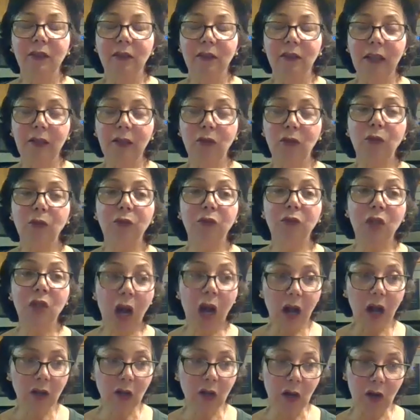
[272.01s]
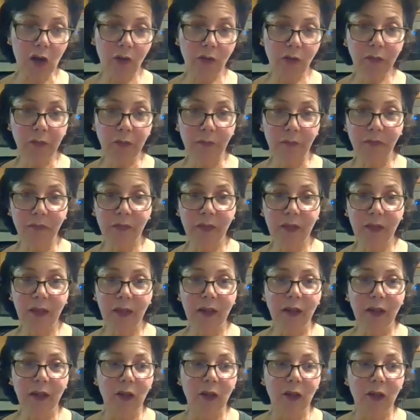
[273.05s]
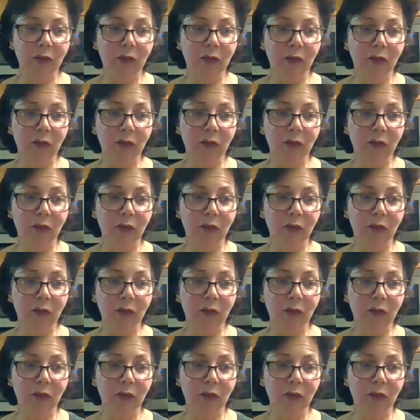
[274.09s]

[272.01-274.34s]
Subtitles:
lentil taco. So